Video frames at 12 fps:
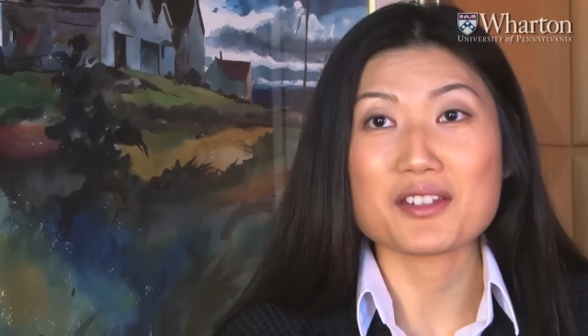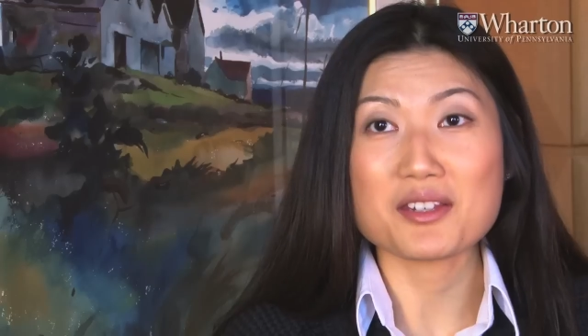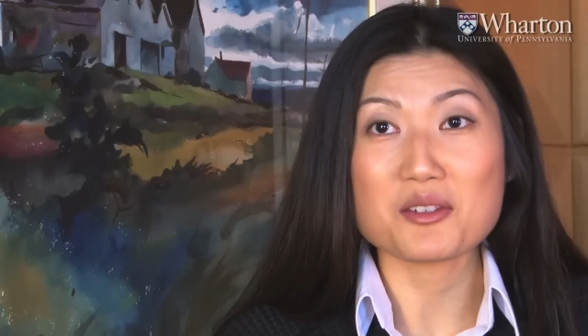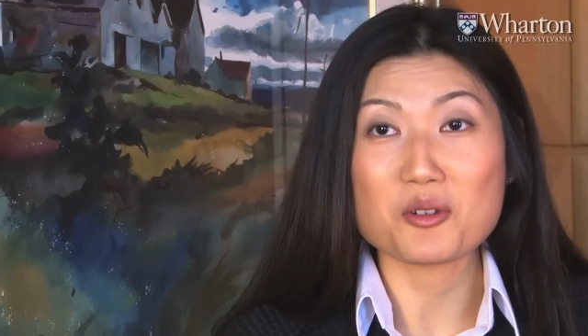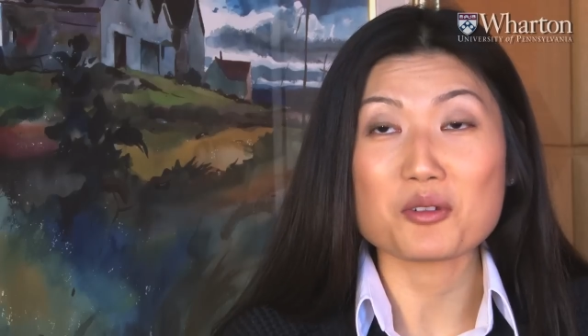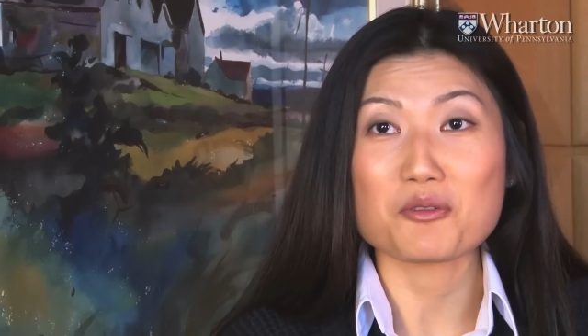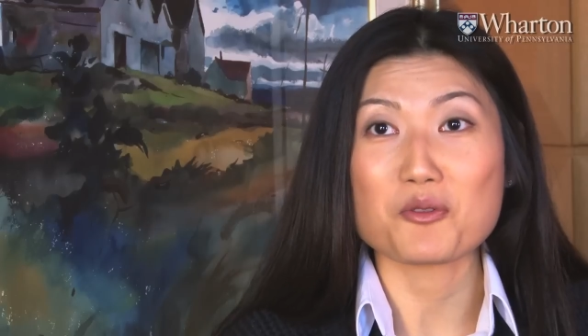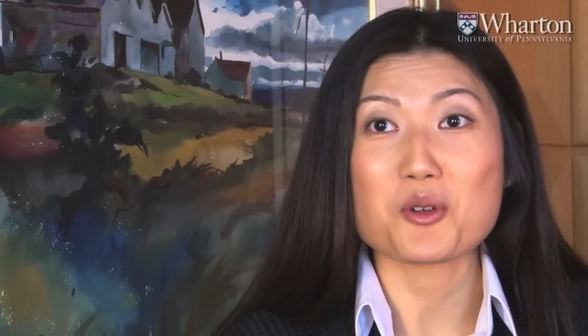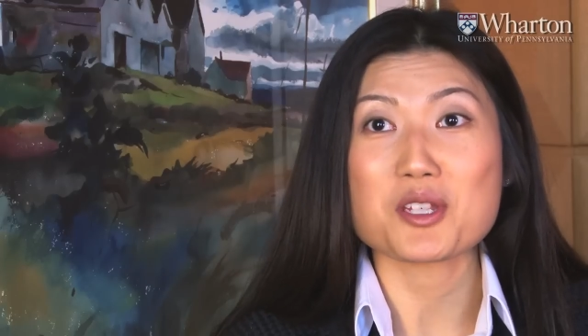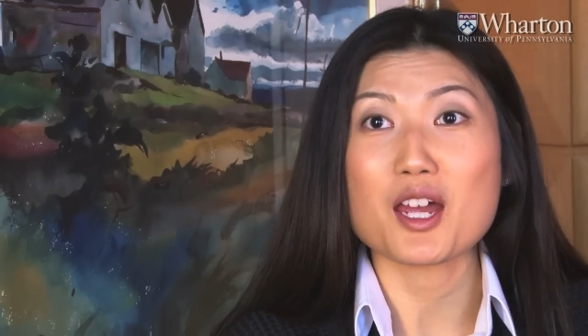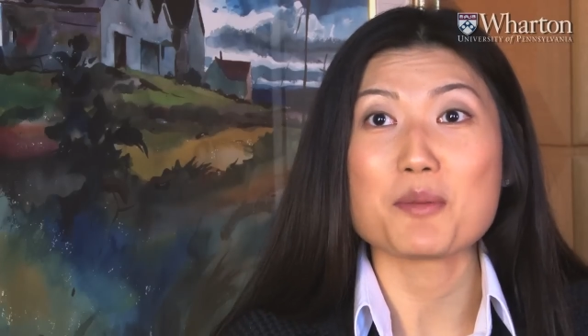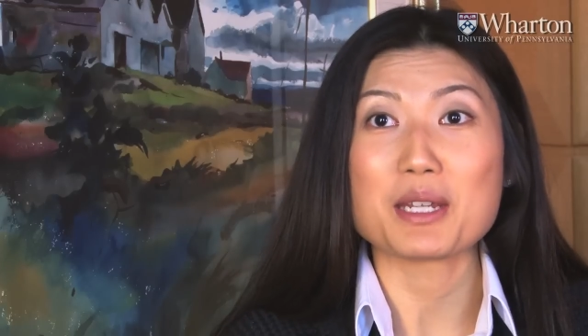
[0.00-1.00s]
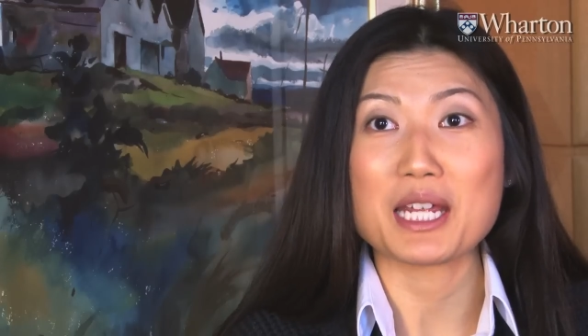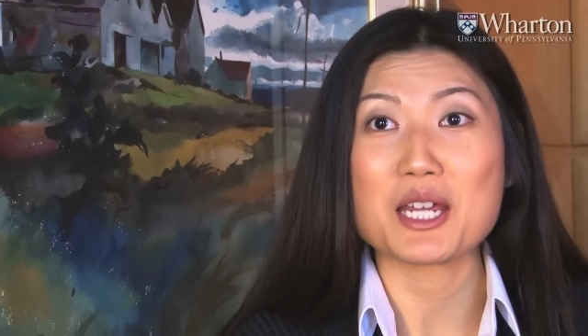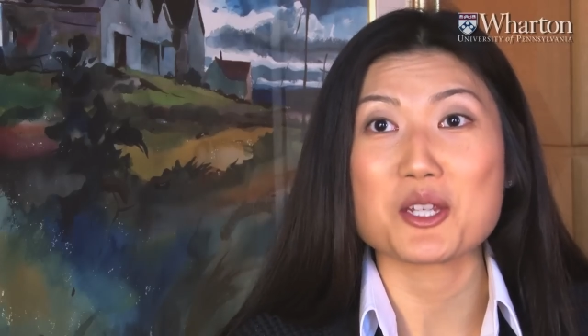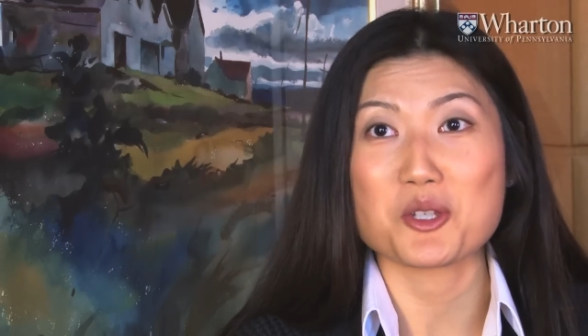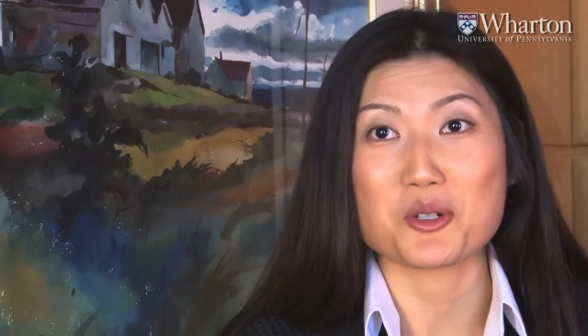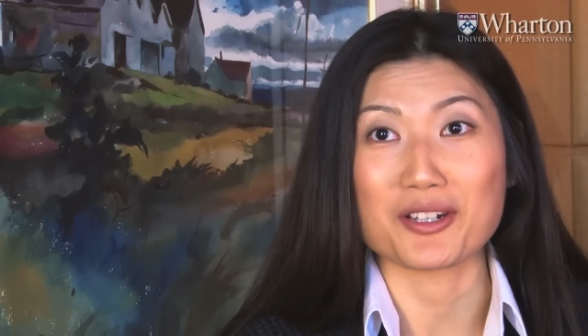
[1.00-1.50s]
This is not the first time in
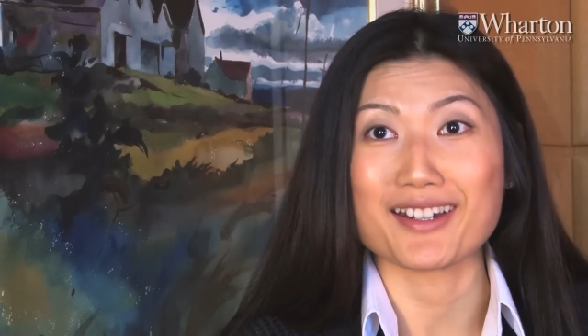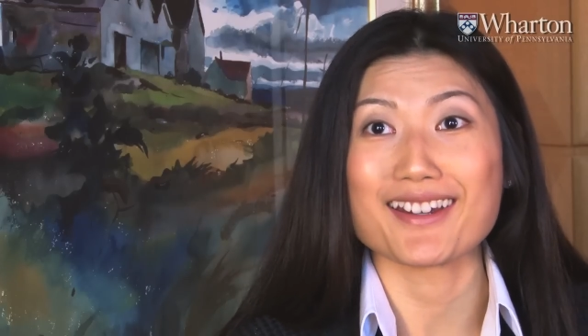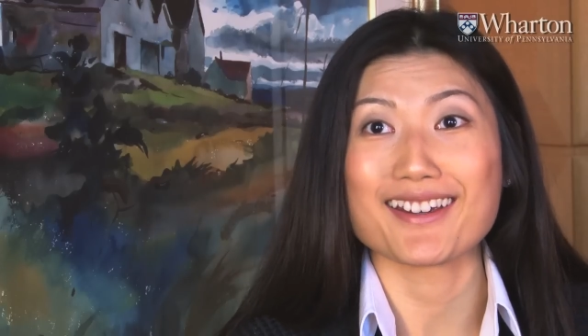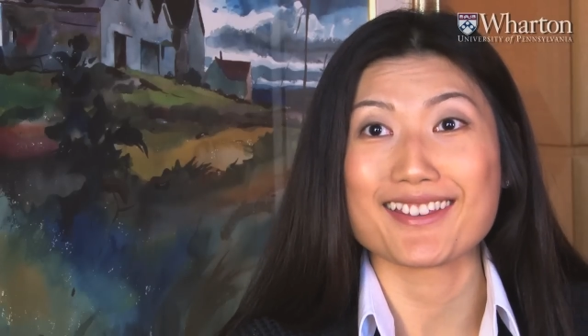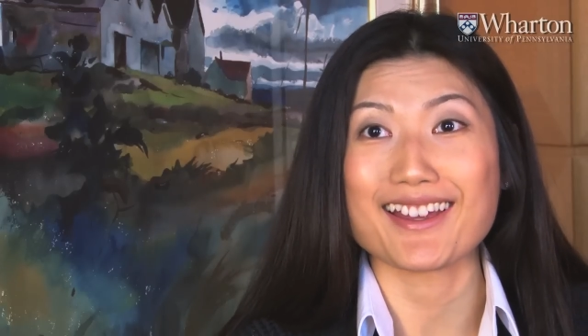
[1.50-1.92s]
history